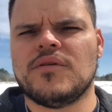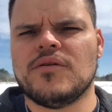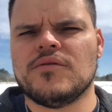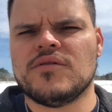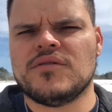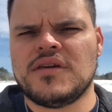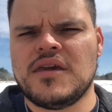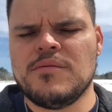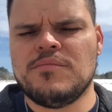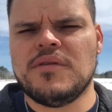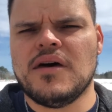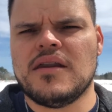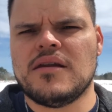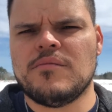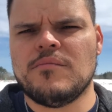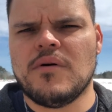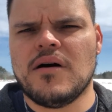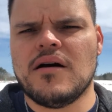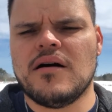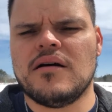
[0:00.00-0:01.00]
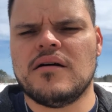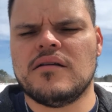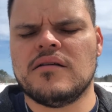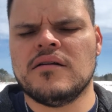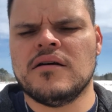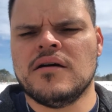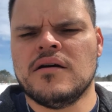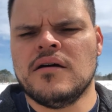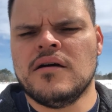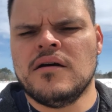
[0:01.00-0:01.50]
So just keep that in mind
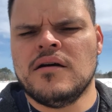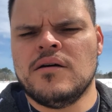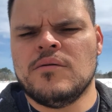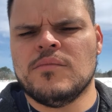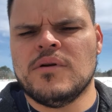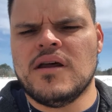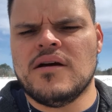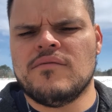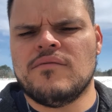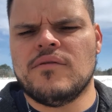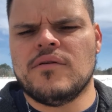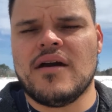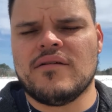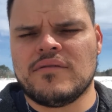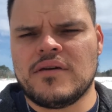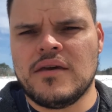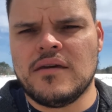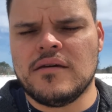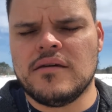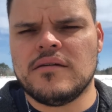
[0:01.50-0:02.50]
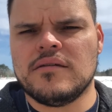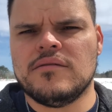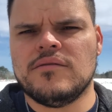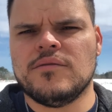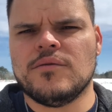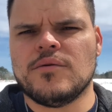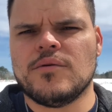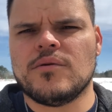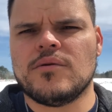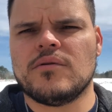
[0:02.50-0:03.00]
whenever you have kids,
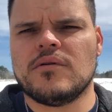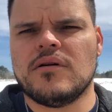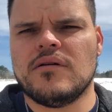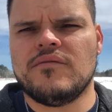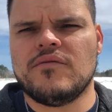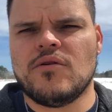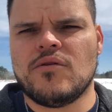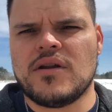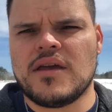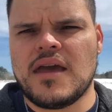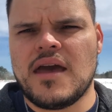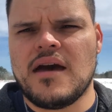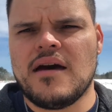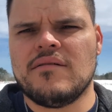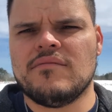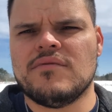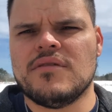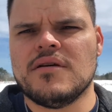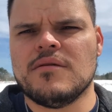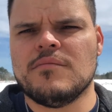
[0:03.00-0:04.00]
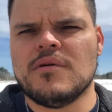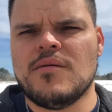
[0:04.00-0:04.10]
or if you already have them.